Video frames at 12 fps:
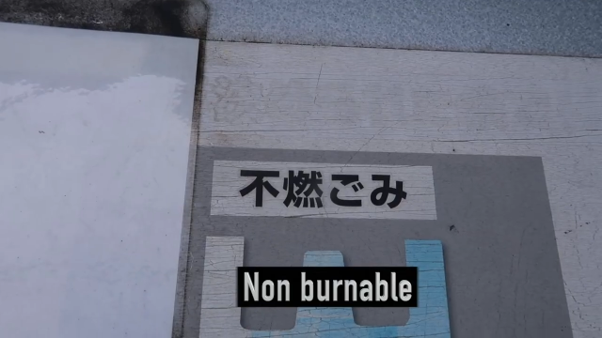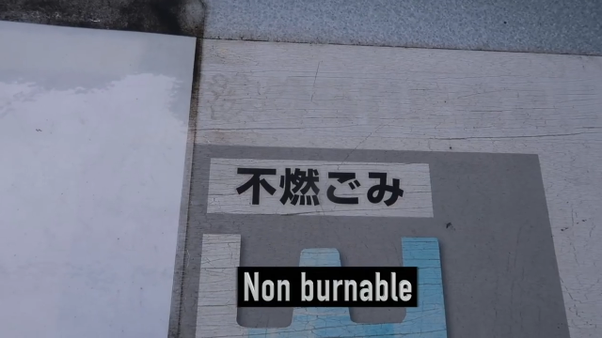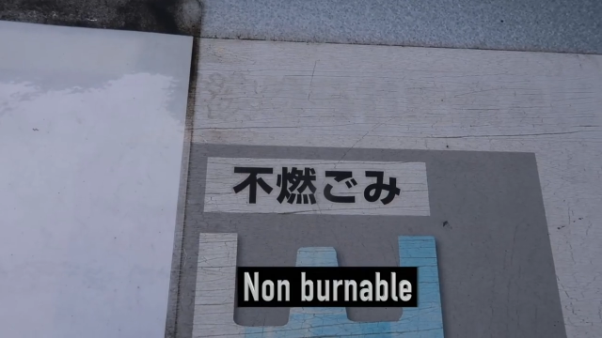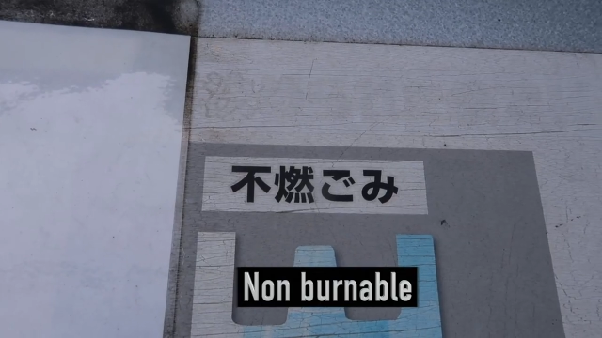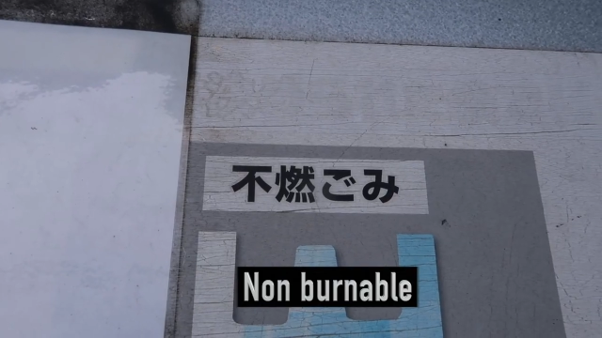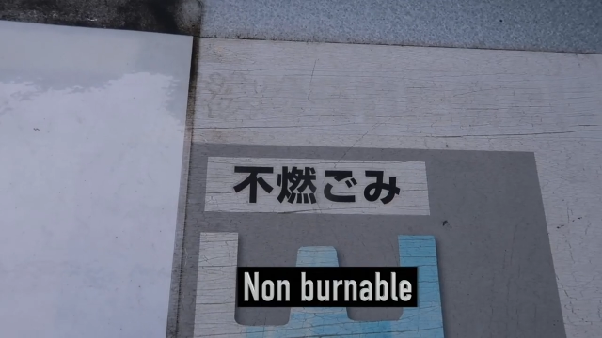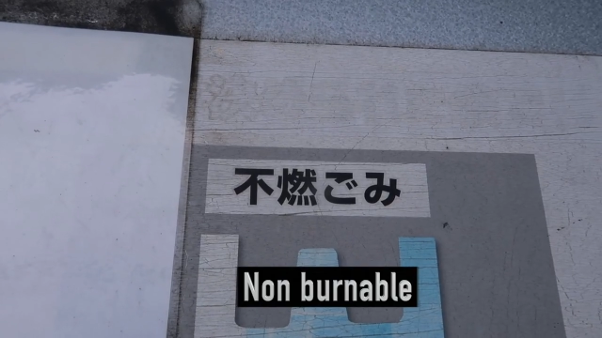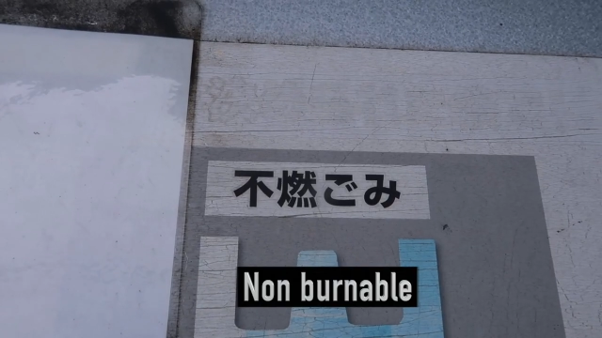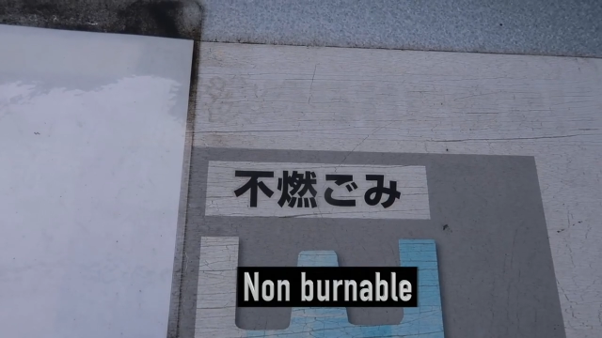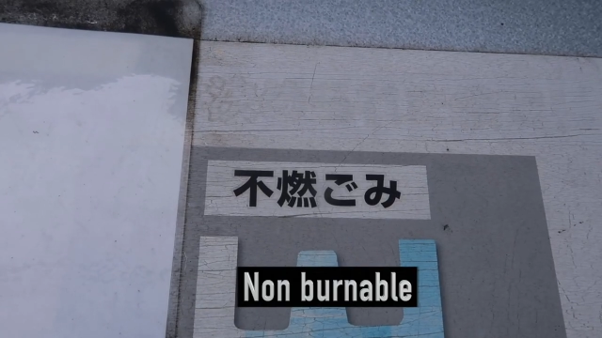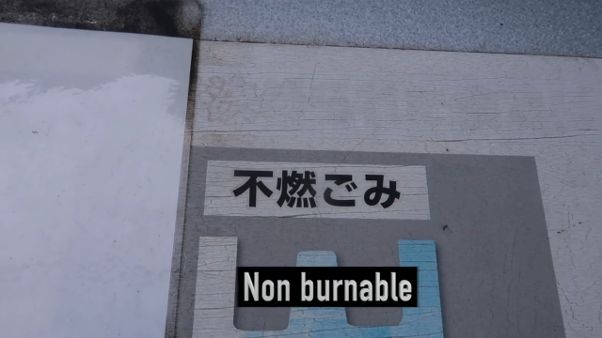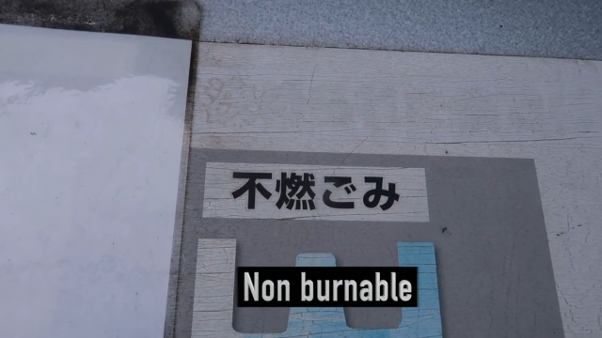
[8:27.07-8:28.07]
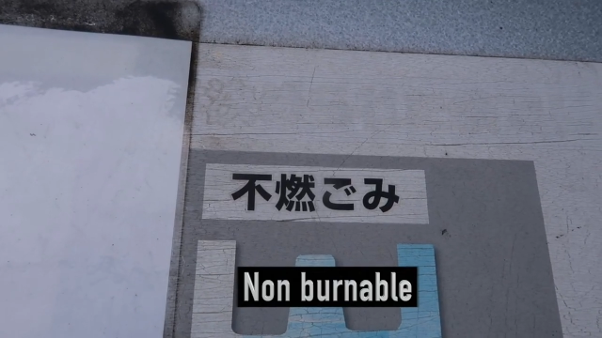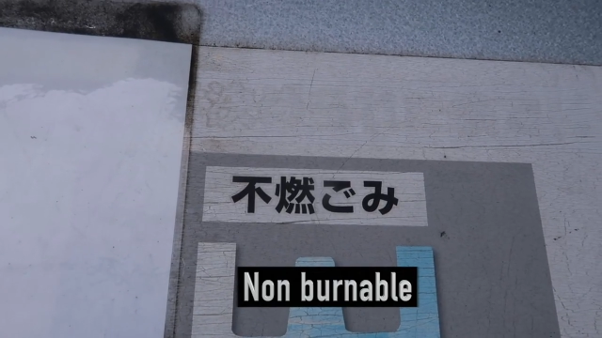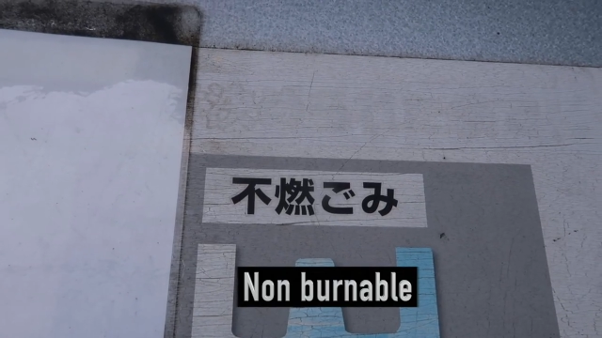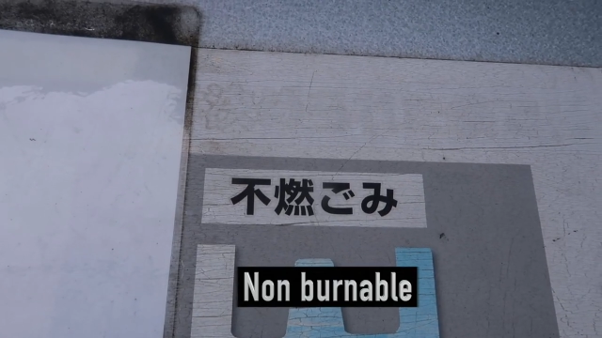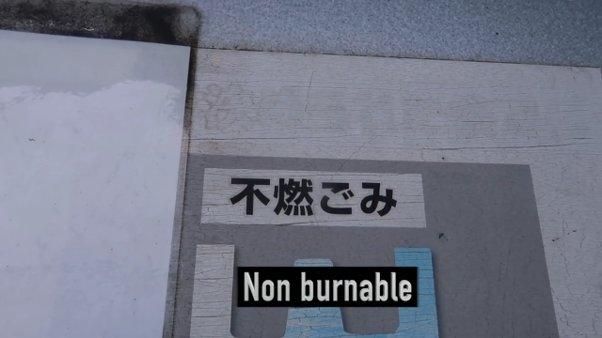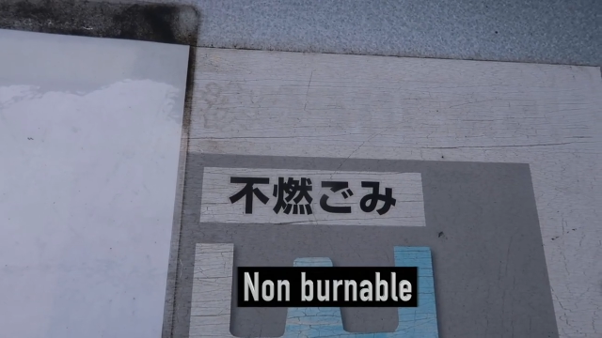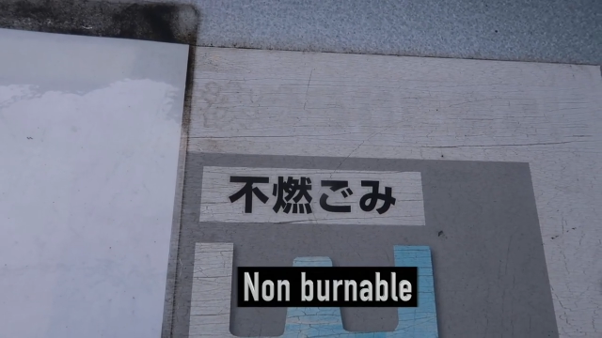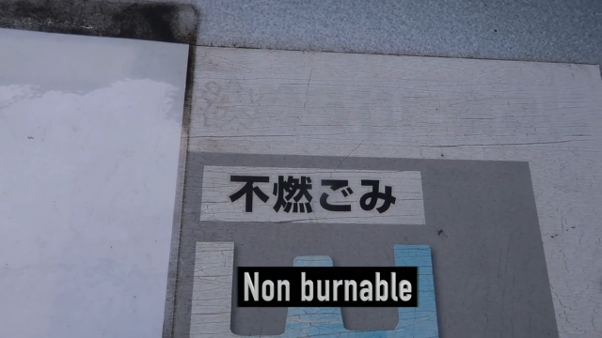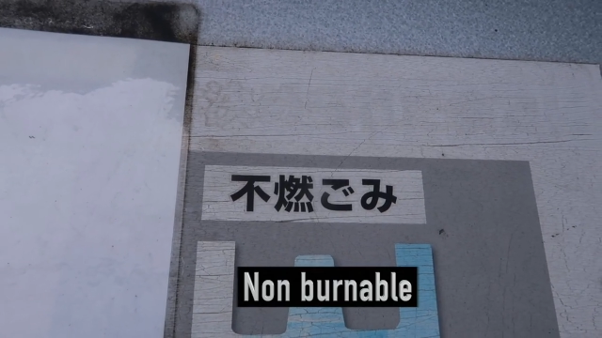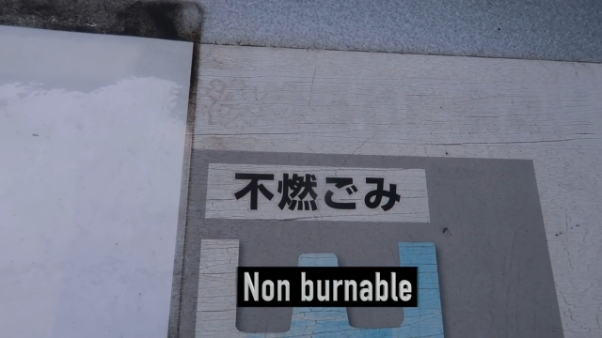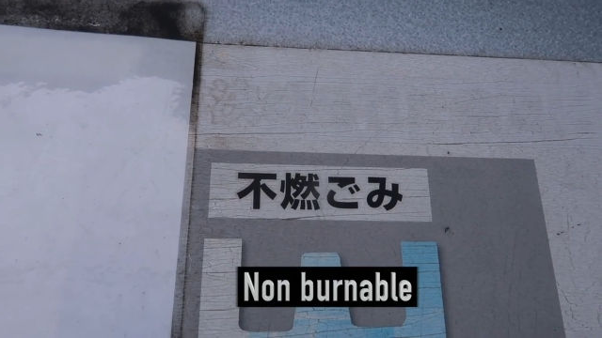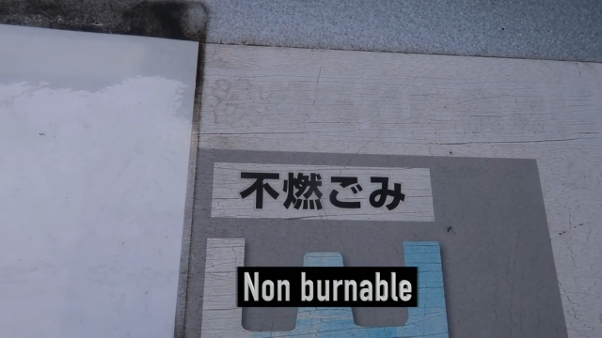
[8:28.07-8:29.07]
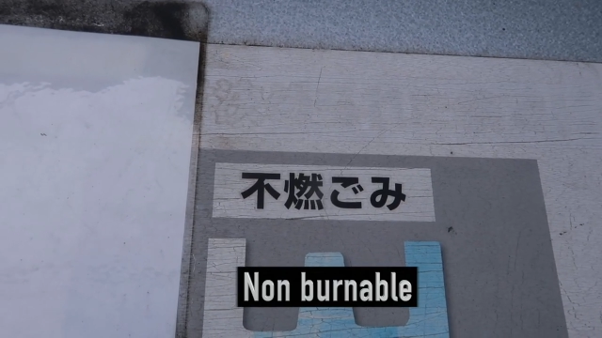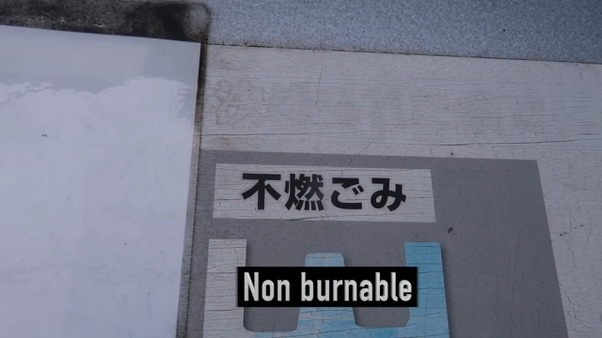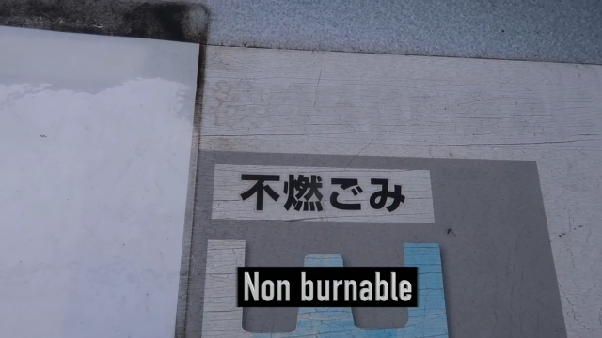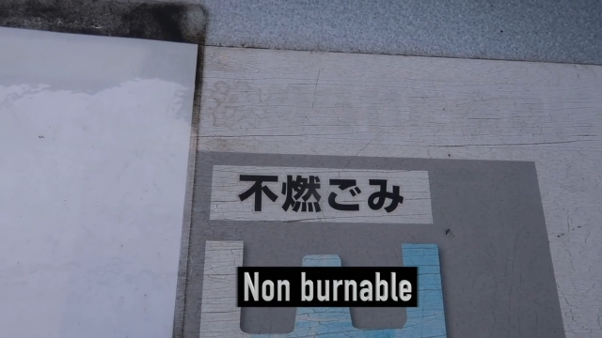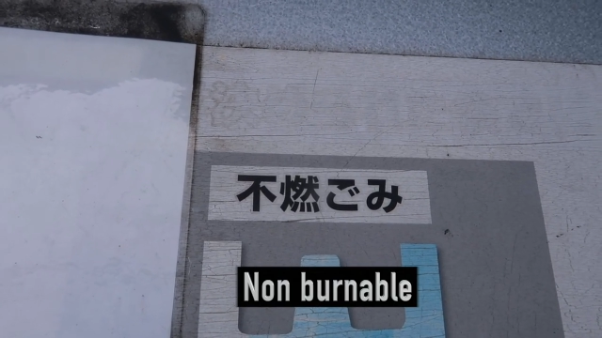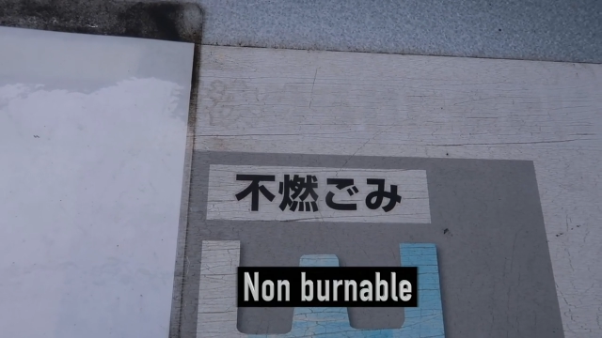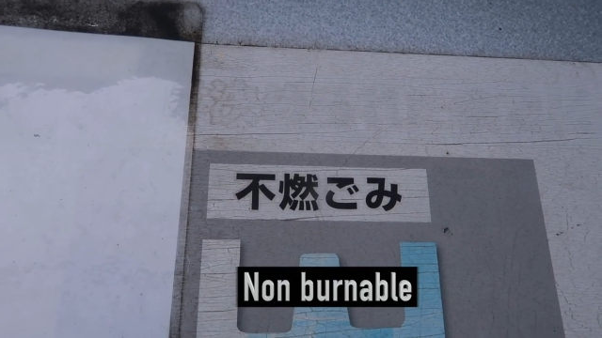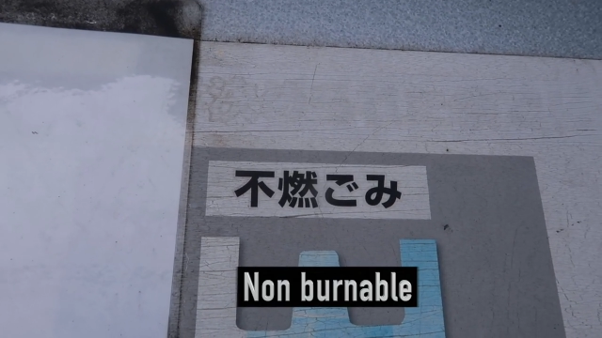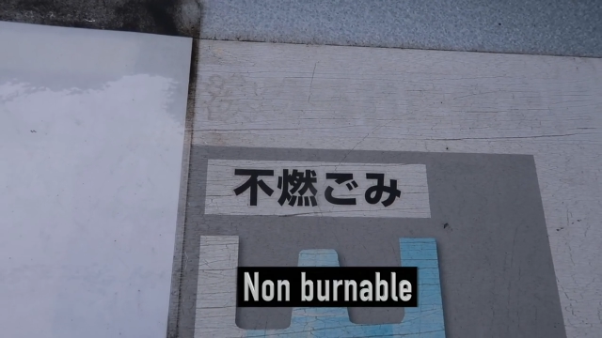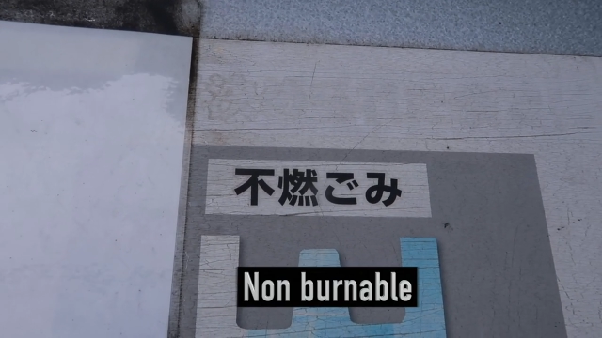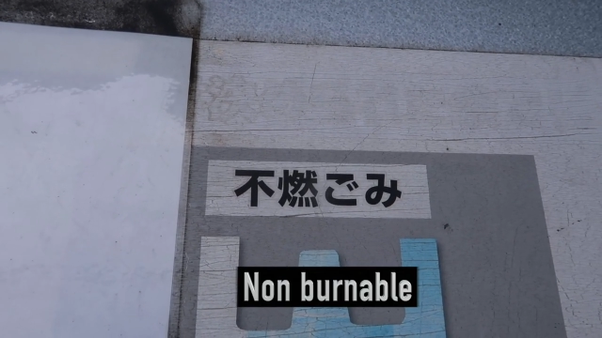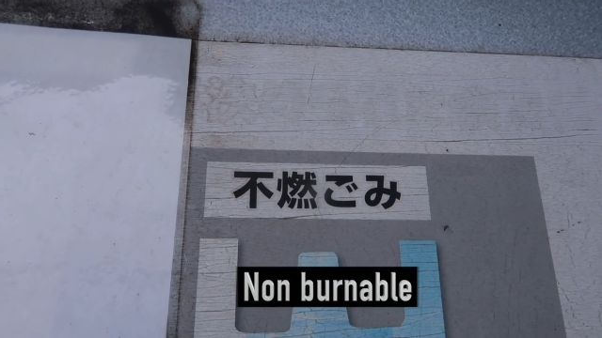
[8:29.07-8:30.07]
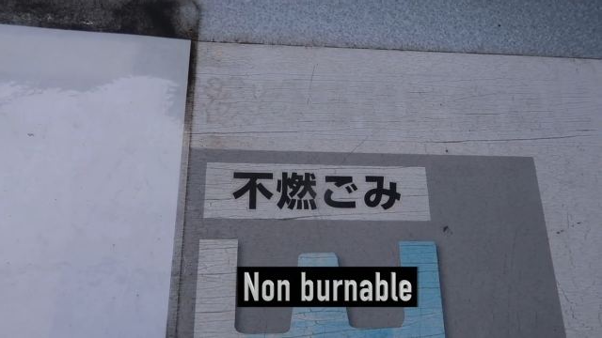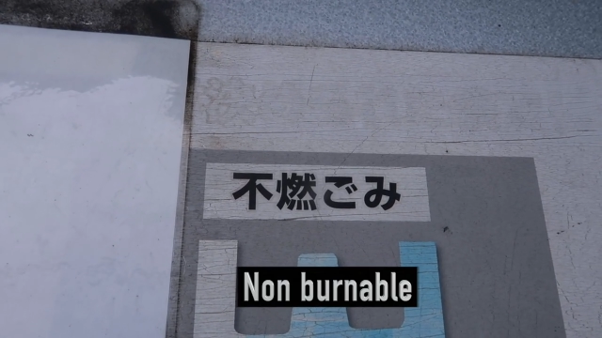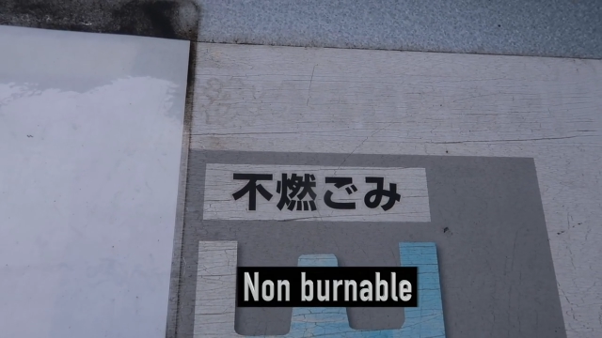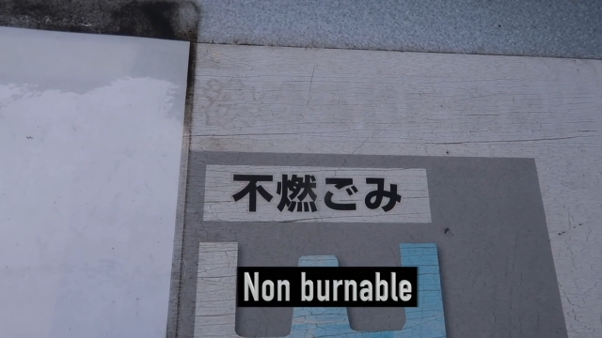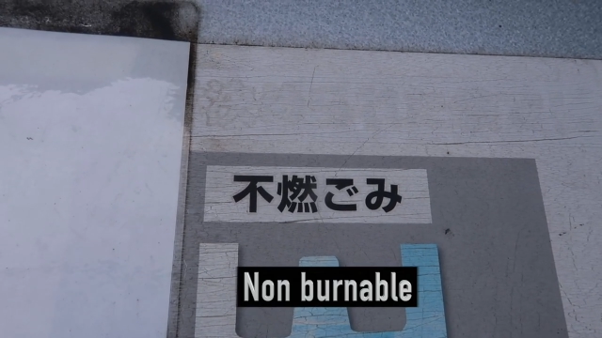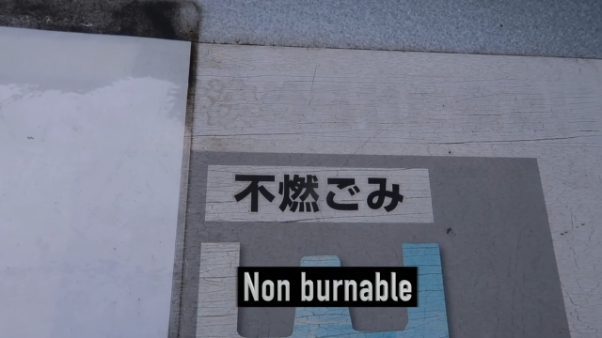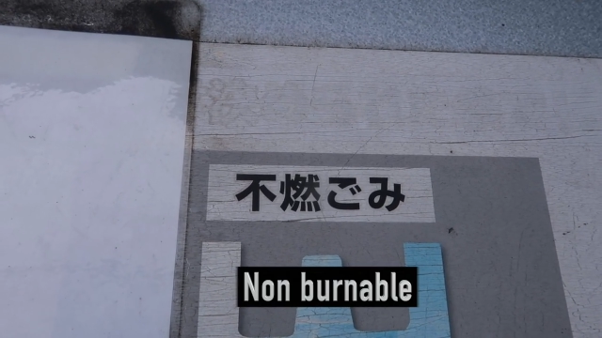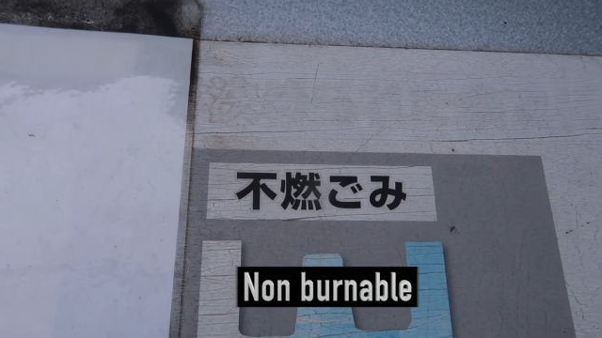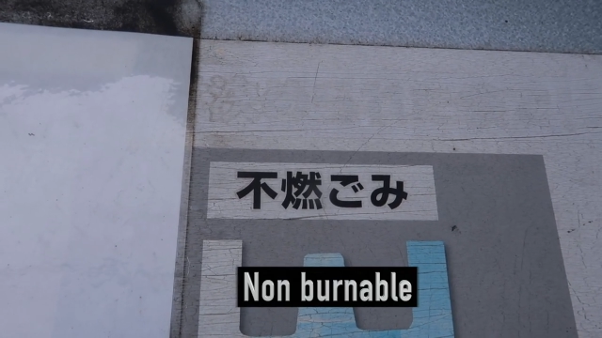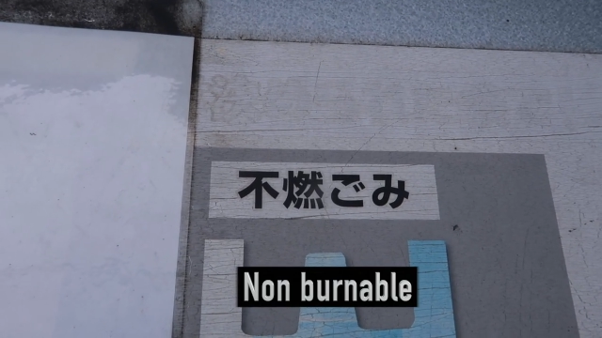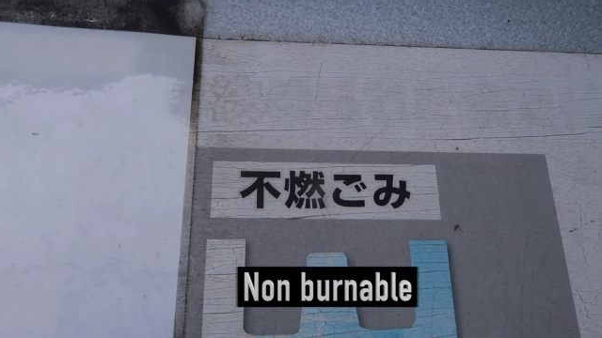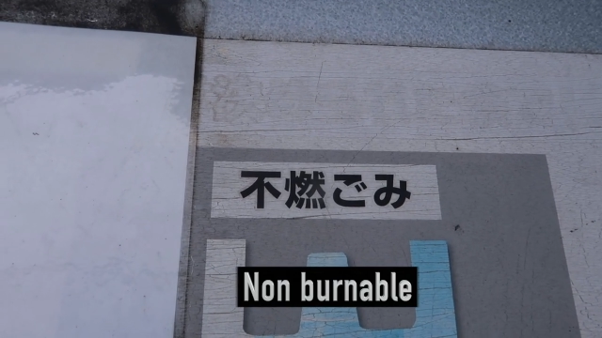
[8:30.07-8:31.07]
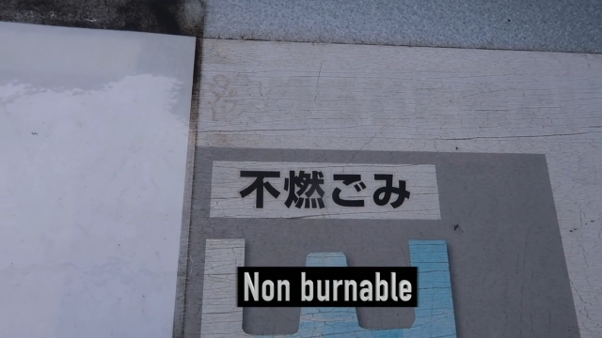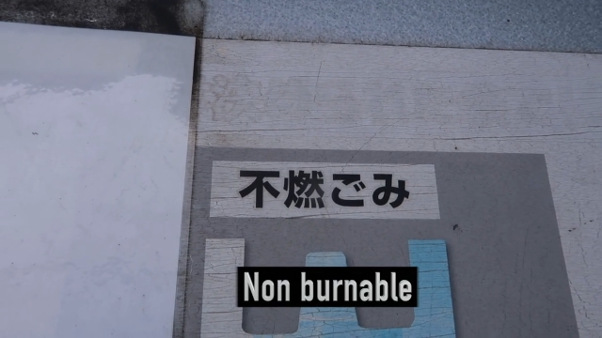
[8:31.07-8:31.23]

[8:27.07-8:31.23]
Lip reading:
[unreadable: no face in view]